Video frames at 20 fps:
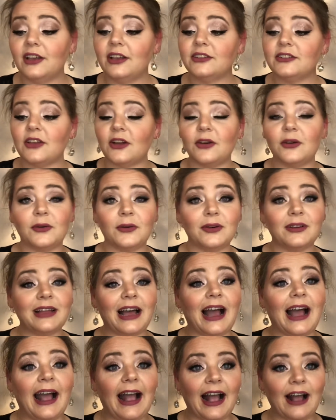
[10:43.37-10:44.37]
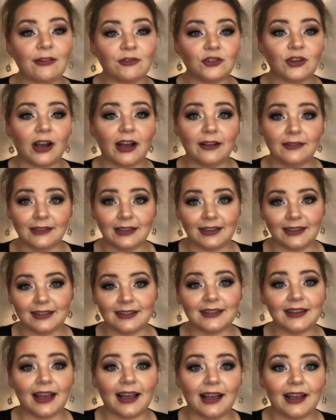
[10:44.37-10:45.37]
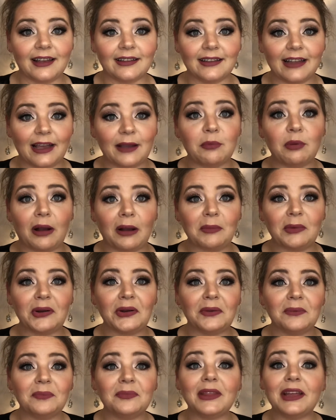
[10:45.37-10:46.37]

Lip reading: So I have tried this as a primer,